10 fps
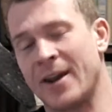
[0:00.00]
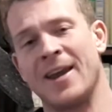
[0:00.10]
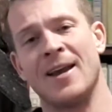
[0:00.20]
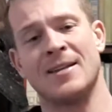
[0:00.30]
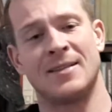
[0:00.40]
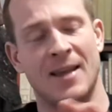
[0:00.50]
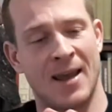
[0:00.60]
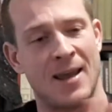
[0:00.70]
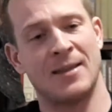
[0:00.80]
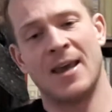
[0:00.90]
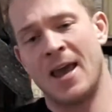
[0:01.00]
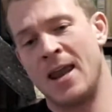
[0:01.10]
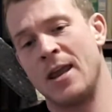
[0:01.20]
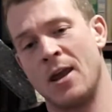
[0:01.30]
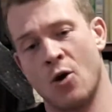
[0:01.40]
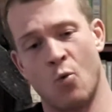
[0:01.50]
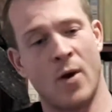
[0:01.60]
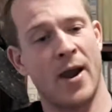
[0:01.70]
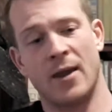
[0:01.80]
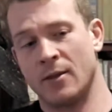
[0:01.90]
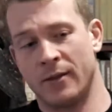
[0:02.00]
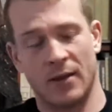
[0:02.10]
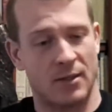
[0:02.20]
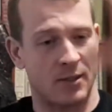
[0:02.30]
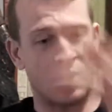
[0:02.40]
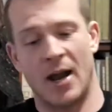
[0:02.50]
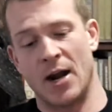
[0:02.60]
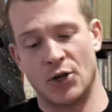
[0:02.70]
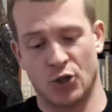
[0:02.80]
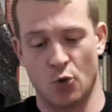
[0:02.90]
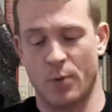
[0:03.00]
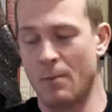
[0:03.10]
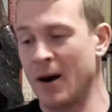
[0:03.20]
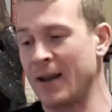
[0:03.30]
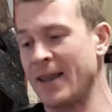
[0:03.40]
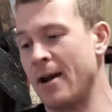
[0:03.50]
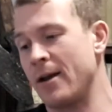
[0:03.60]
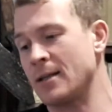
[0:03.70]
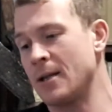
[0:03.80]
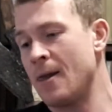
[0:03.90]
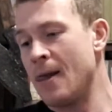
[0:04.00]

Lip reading: kids in any way in these large supermarket areas